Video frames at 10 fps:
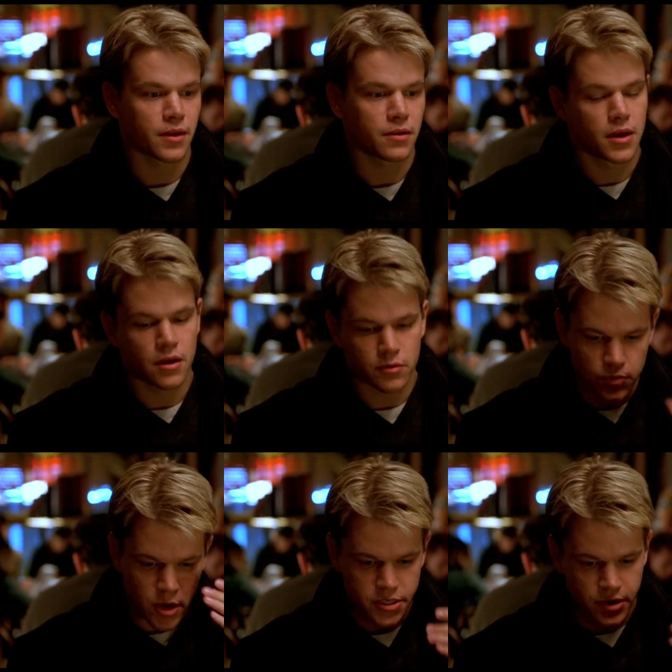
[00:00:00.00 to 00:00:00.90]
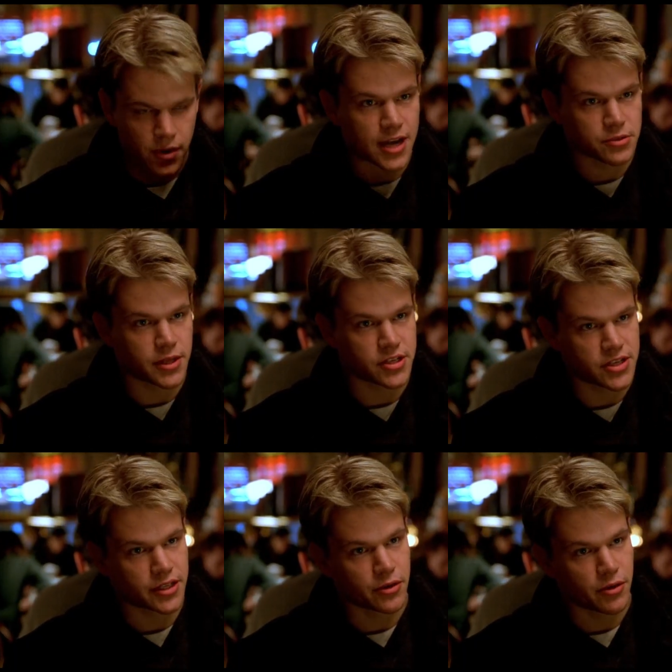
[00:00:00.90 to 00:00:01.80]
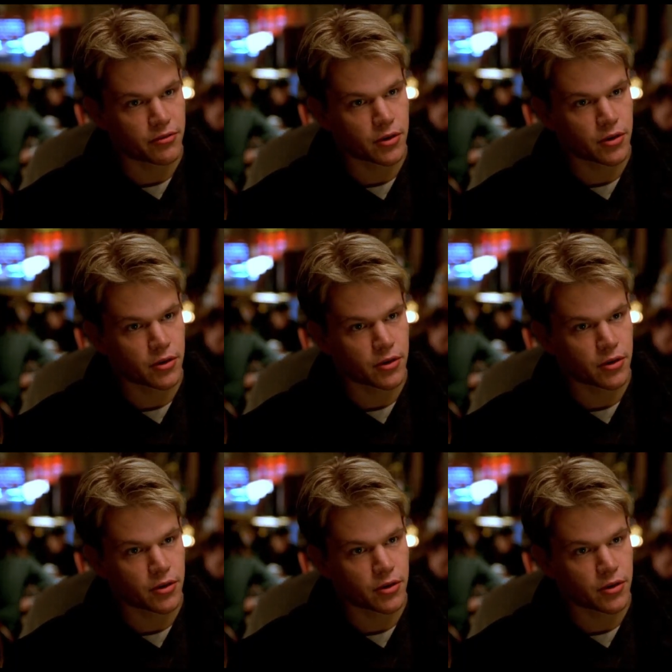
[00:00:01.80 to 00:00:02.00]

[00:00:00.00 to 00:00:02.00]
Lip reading: I was watching their eyes when they checked their river